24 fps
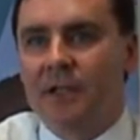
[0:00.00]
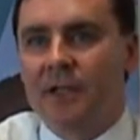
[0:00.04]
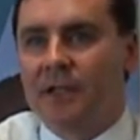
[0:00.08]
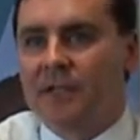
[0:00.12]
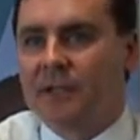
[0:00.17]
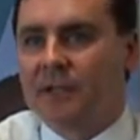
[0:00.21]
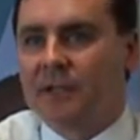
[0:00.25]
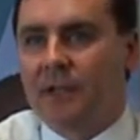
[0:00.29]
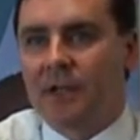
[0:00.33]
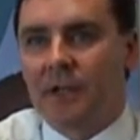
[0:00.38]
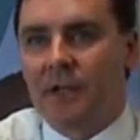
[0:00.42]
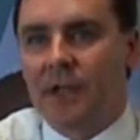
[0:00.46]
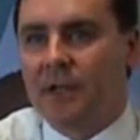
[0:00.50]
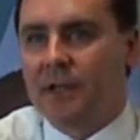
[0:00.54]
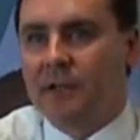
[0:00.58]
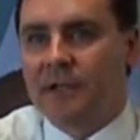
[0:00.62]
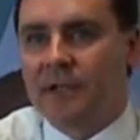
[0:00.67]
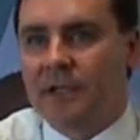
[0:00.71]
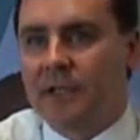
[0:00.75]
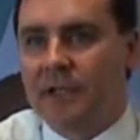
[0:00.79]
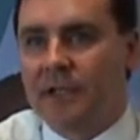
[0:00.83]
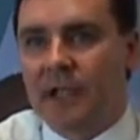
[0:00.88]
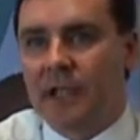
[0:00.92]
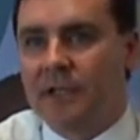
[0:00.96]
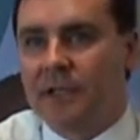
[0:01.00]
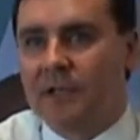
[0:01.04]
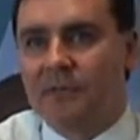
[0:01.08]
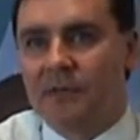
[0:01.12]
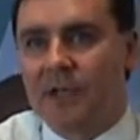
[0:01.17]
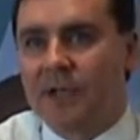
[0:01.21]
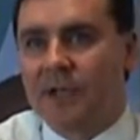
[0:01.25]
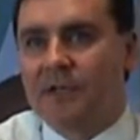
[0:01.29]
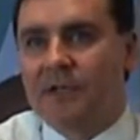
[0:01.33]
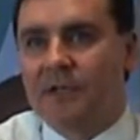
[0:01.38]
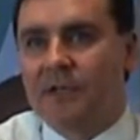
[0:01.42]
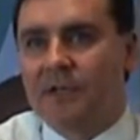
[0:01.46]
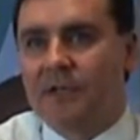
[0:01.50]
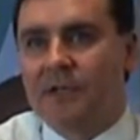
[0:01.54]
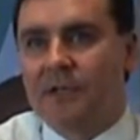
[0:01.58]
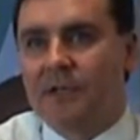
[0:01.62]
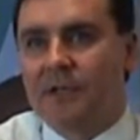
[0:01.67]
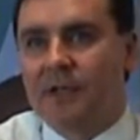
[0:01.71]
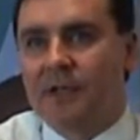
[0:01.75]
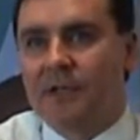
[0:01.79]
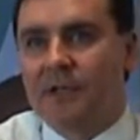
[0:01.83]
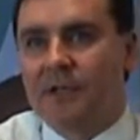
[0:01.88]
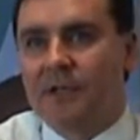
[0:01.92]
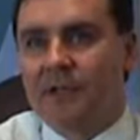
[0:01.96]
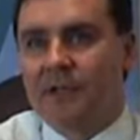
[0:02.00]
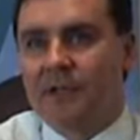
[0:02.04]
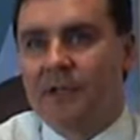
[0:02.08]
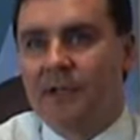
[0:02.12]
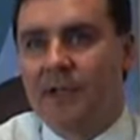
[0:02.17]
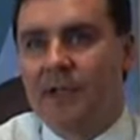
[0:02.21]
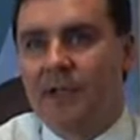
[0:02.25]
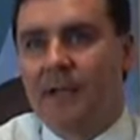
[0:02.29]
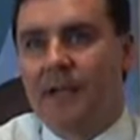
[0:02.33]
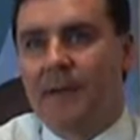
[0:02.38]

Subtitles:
certainly until the end of next year at the earliest,